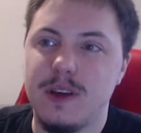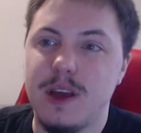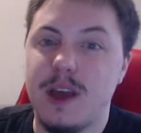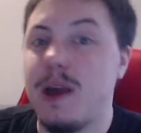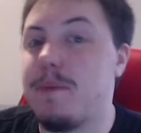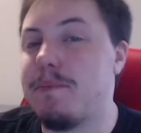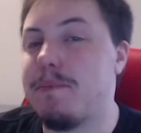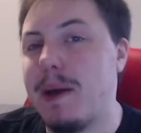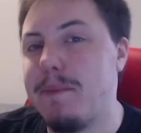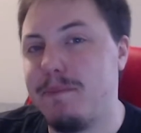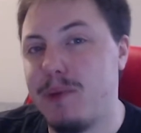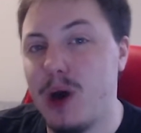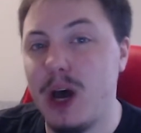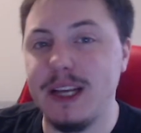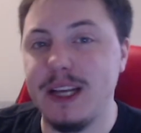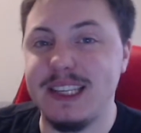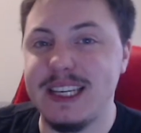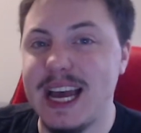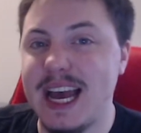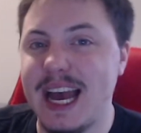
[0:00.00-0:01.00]
my
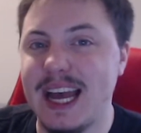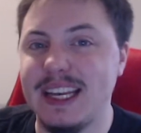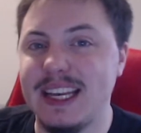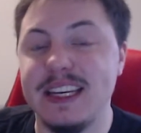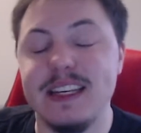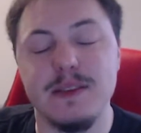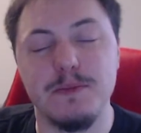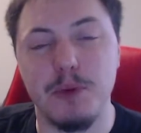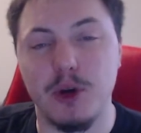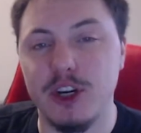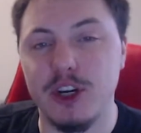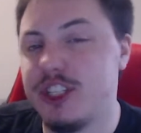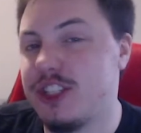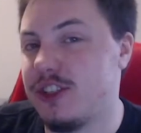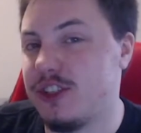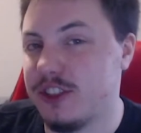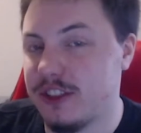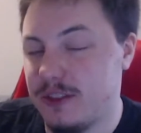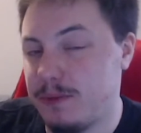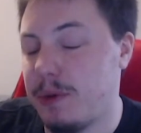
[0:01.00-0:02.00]
boss had his
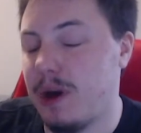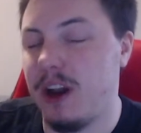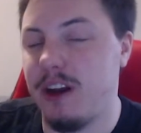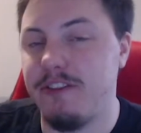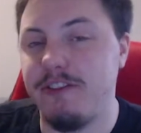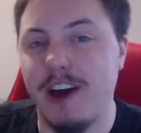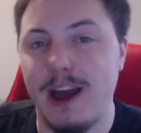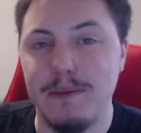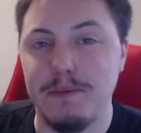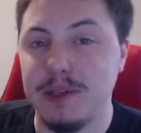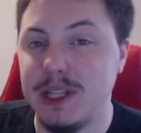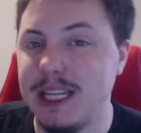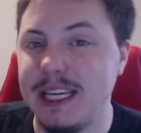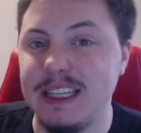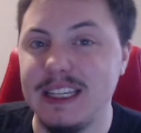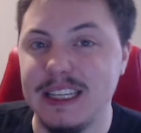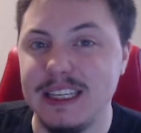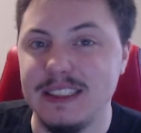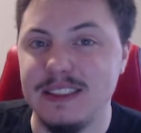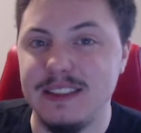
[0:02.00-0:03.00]
personal Spotify
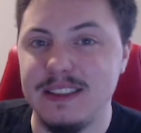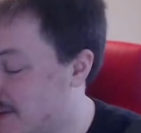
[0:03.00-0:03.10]
playlist.